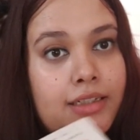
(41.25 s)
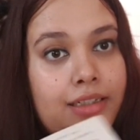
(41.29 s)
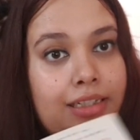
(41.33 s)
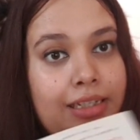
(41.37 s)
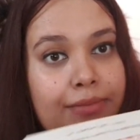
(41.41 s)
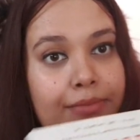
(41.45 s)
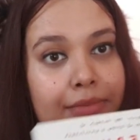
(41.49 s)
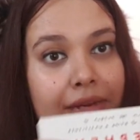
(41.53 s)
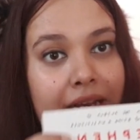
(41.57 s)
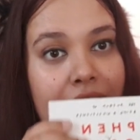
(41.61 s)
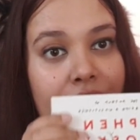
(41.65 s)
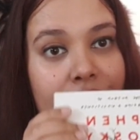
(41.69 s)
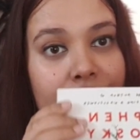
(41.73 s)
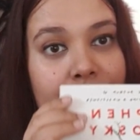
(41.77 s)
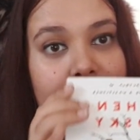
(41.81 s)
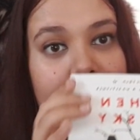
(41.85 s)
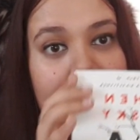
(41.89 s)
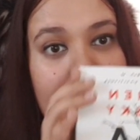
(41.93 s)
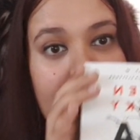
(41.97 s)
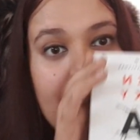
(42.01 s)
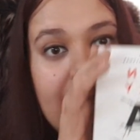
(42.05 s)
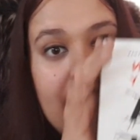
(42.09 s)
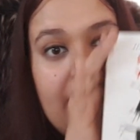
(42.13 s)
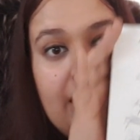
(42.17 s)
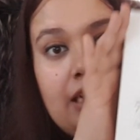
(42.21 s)

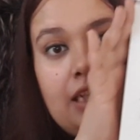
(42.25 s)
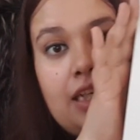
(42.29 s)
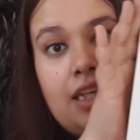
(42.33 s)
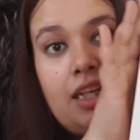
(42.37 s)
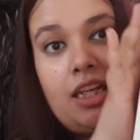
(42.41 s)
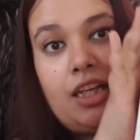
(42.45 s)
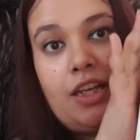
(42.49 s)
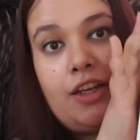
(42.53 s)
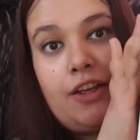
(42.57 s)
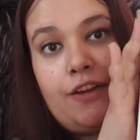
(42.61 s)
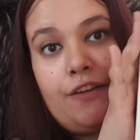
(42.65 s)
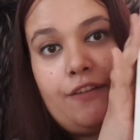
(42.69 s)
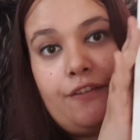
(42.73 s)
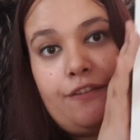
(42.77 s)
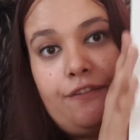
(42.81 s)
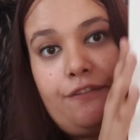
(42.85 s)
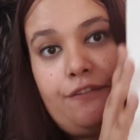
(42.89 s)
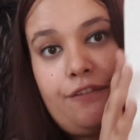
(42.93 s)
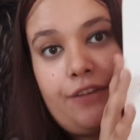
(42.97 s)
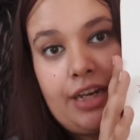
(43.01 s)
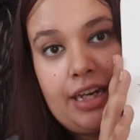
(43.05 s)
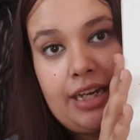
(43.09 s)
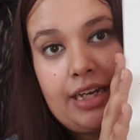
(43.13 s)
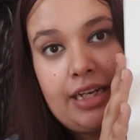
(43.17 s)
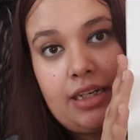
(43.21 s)
Imaginary
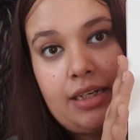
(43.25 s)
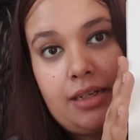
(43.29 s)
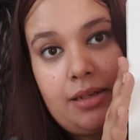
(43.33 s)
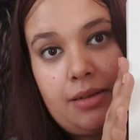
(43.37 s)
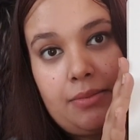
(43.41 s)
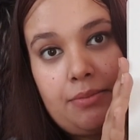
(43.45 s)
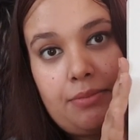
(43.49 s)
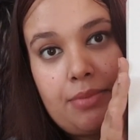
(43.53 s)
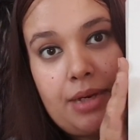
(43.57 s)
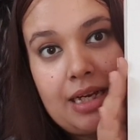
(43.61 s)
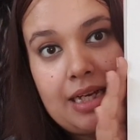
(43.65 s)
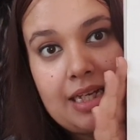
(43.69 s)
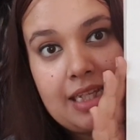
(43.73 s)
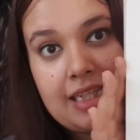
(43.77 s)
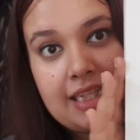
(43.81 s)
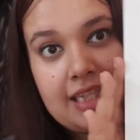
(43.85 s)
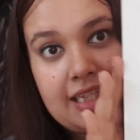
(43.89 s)
Friend by